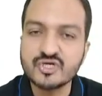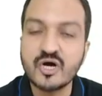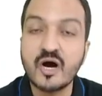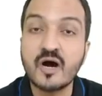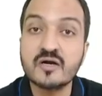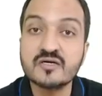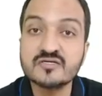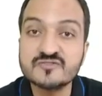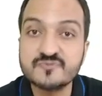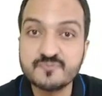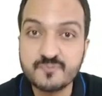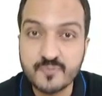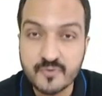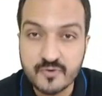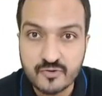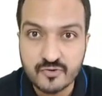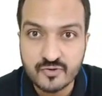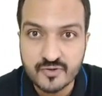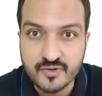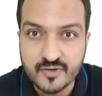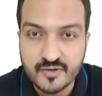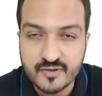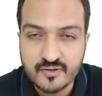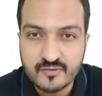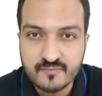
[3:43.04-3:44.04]
hours per
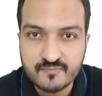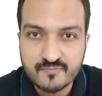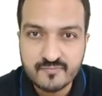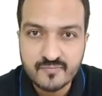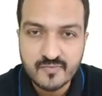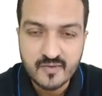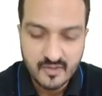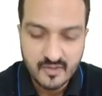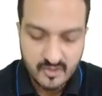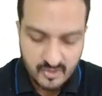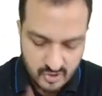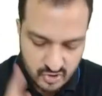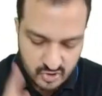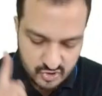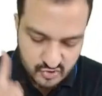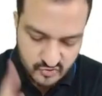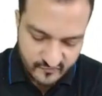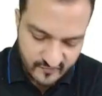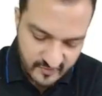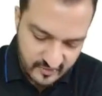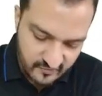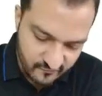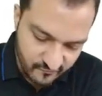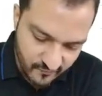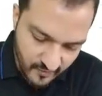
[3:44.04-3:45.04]
unit. So
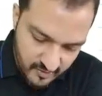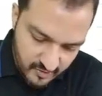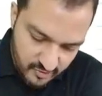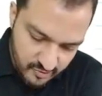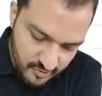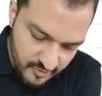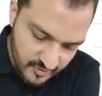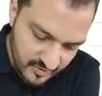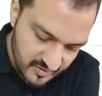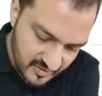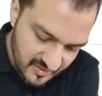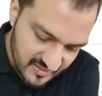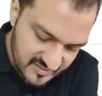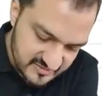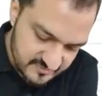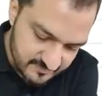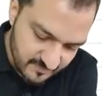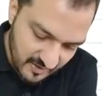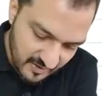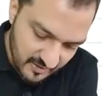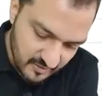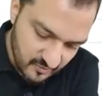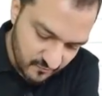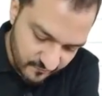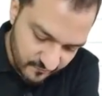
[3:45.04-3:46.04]
when one unit is
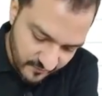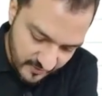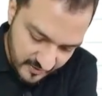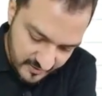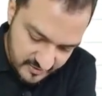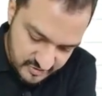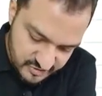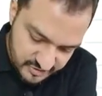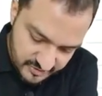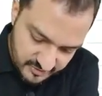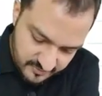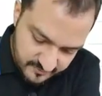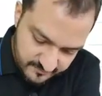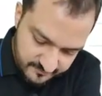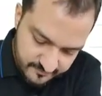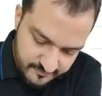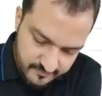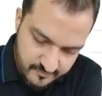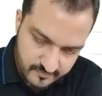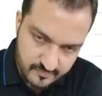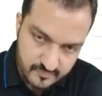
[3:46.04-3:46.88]
manufactured,